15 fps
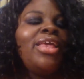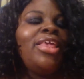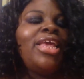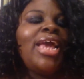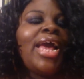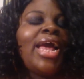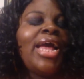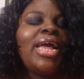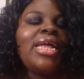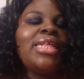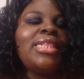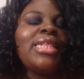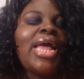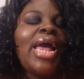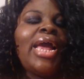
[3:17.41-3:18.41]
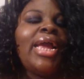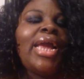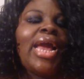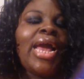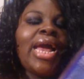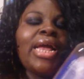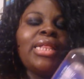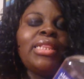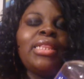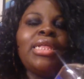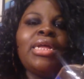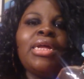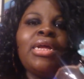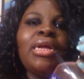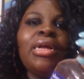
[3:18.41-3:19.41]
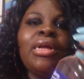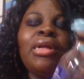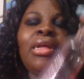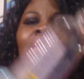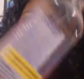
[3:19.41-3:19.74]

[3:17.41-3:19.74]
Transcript: You guys, I got the